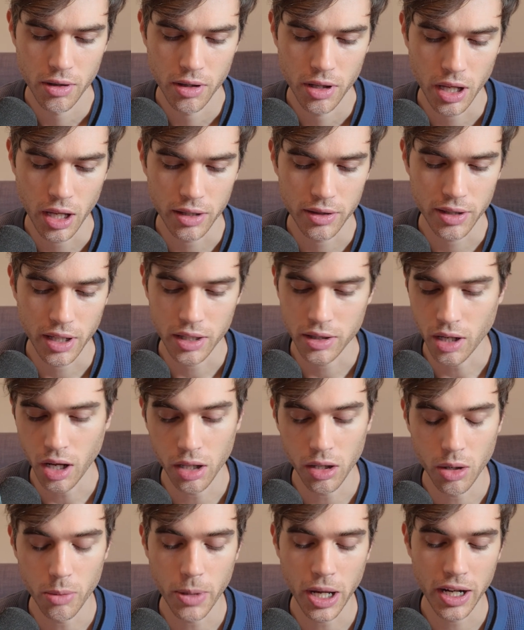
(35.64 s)
It says,
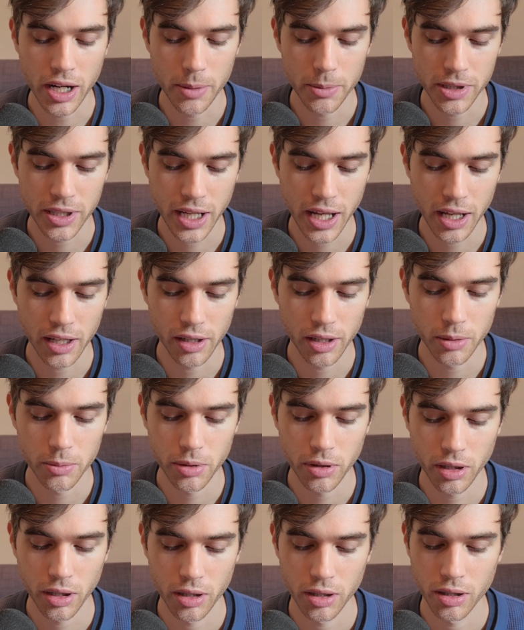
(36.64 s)
"Hello, my name is Caleb.
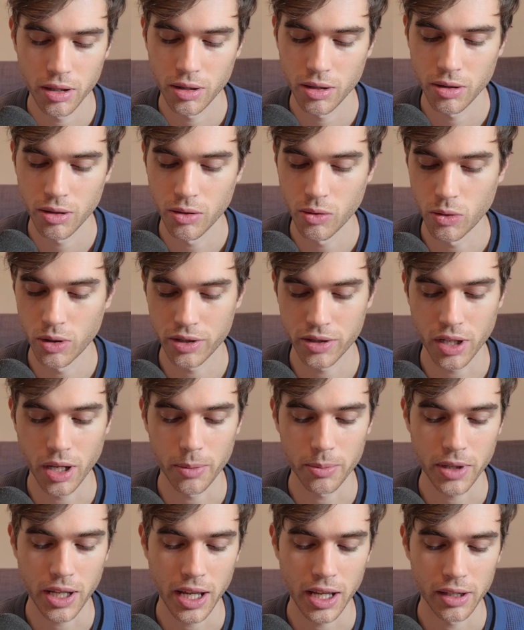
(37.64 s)
What is
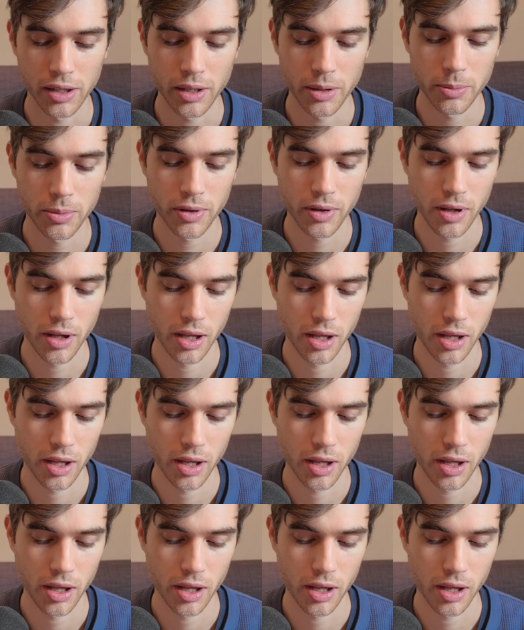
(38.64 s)
up, Caleb?